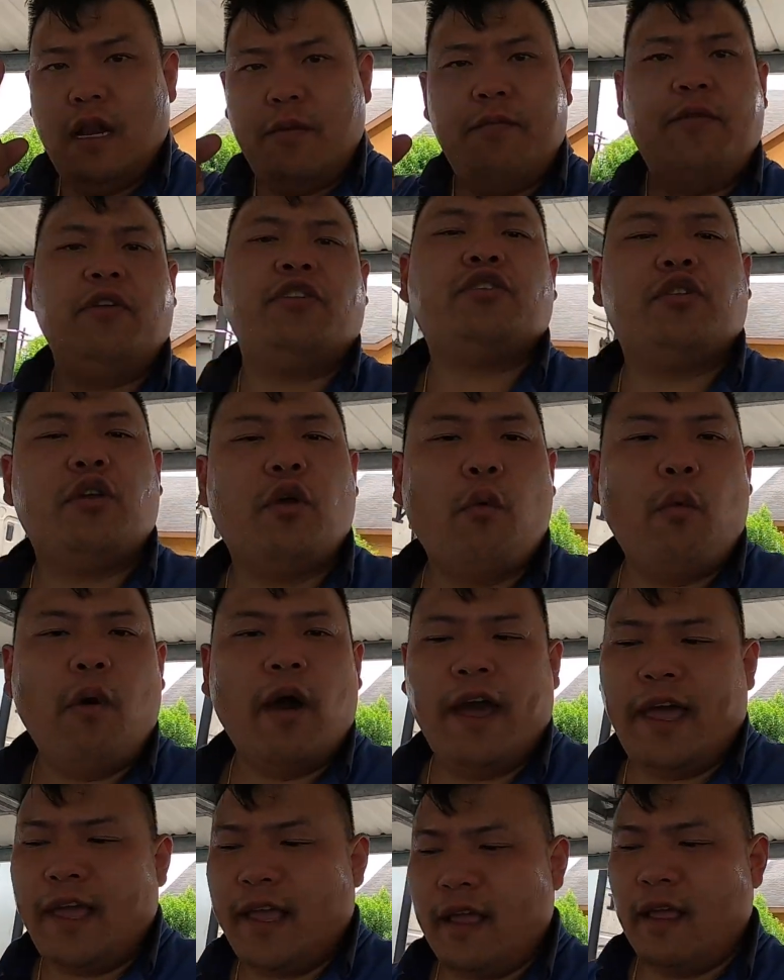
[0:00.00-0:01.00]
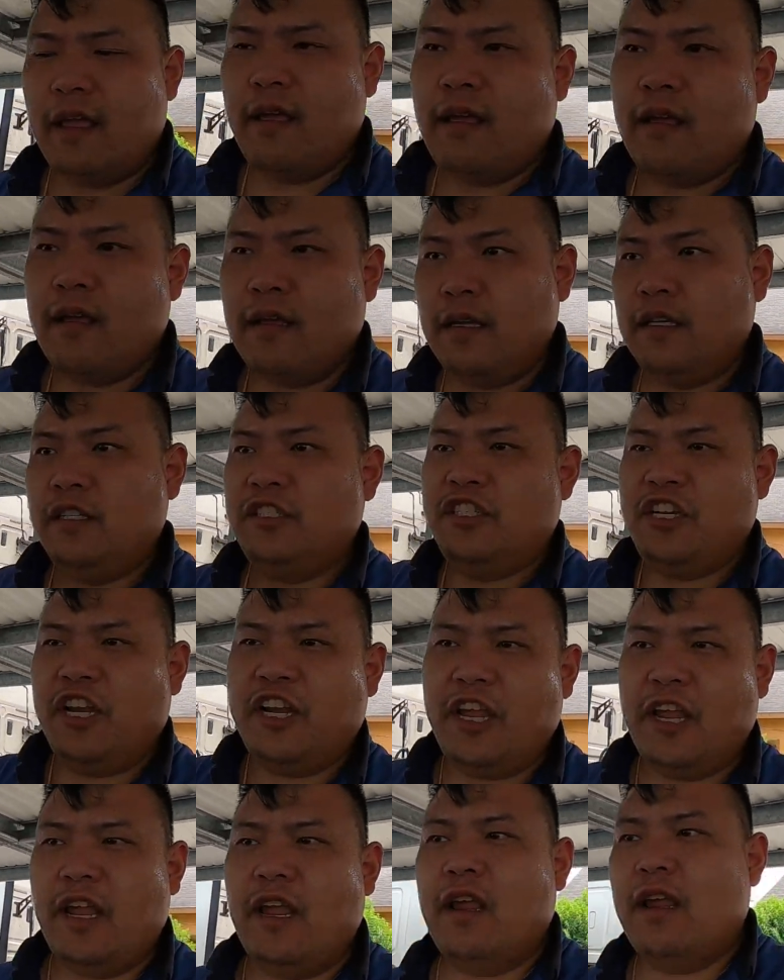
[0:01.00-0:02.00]
Let me show you why
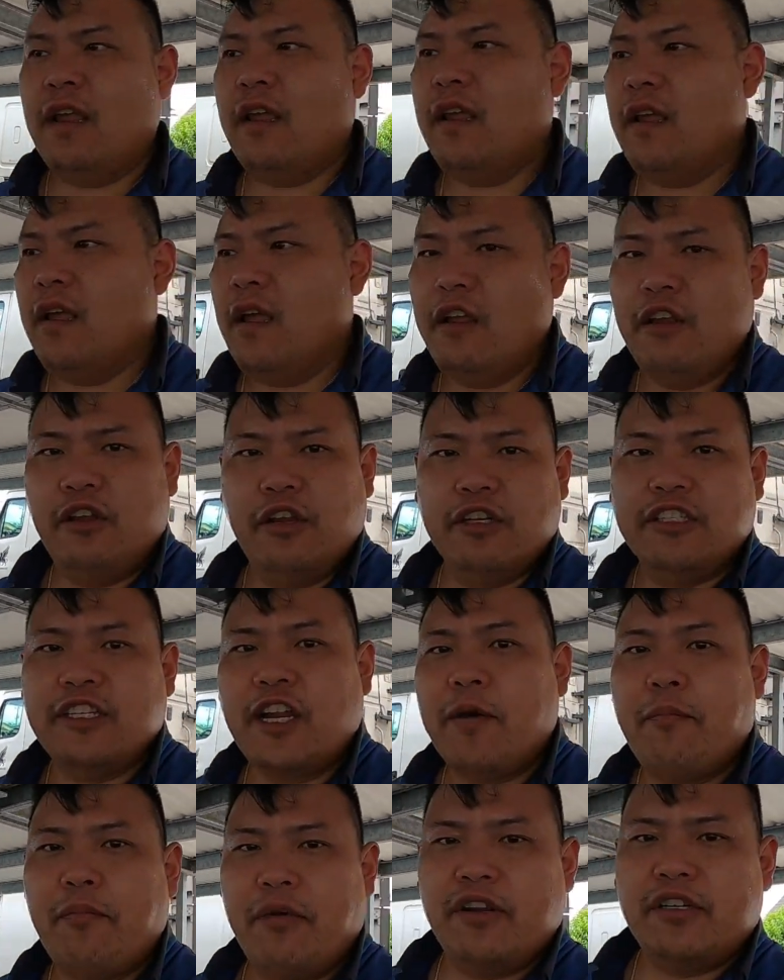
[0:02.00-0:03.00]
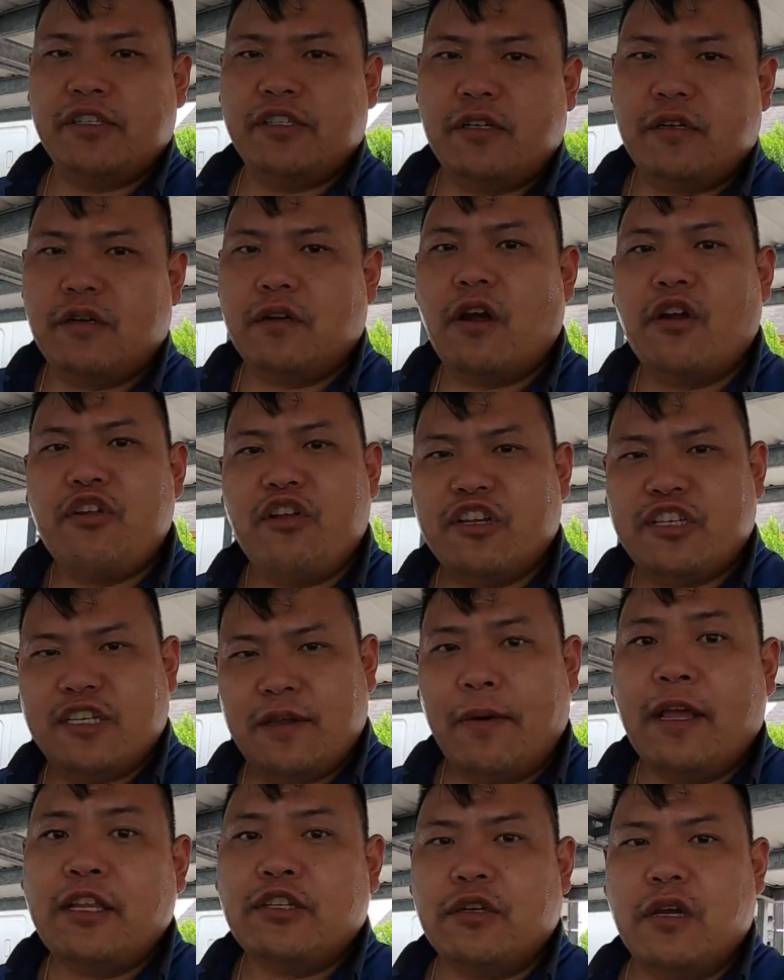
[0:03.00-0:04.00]
checking your tire pressure on your
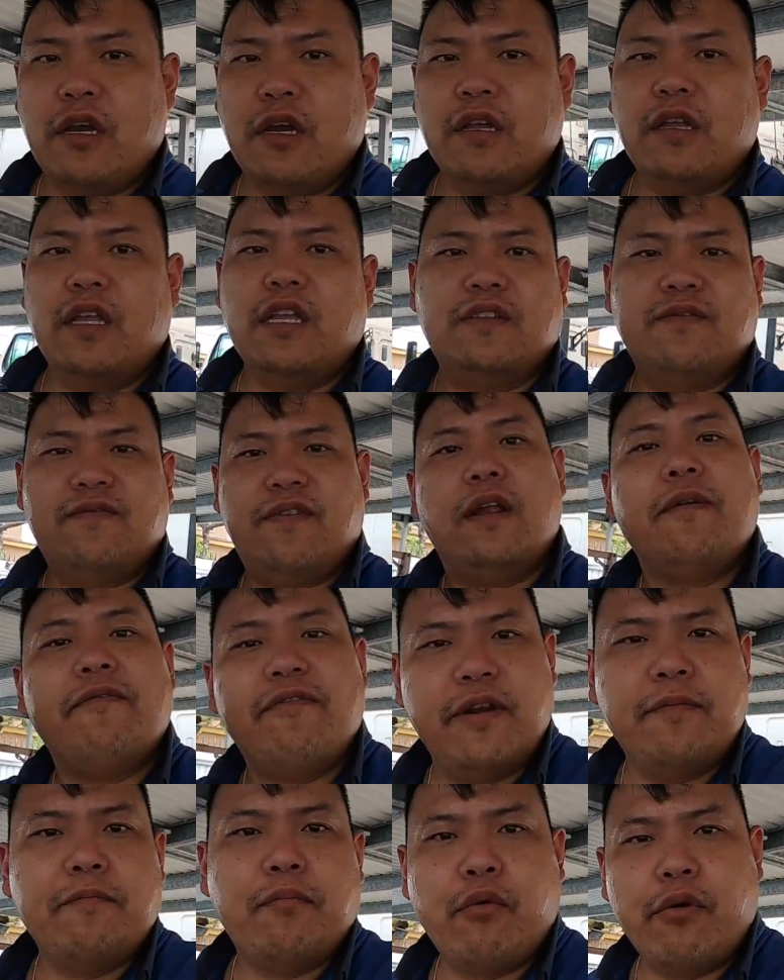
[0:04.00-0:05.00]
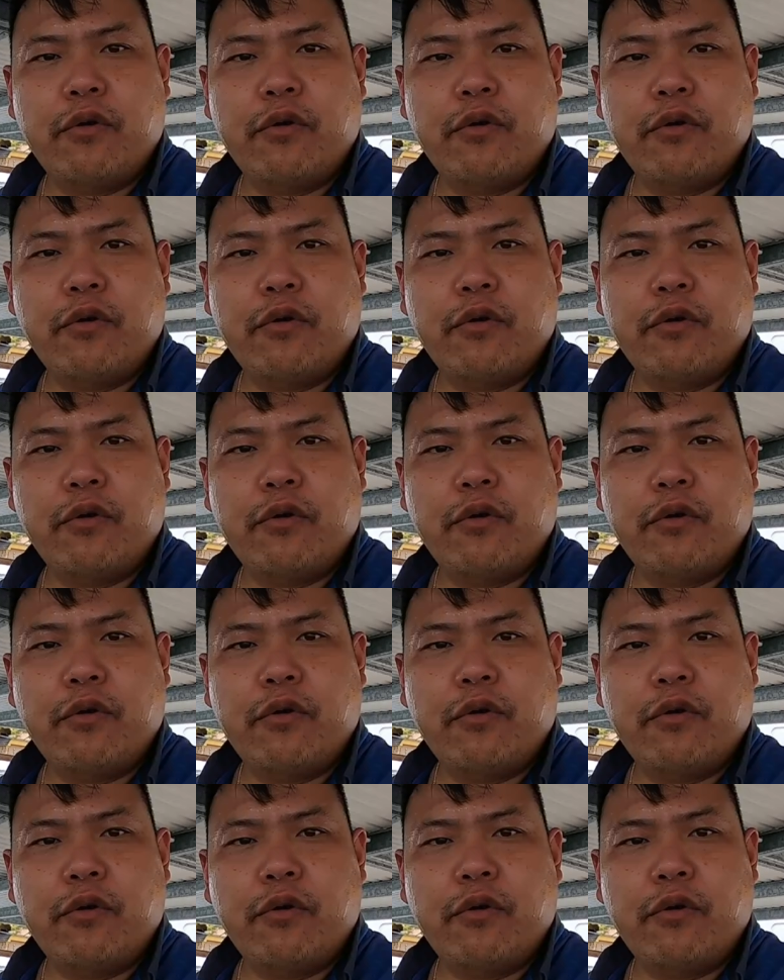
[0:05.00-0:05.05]
semi-truck is very, very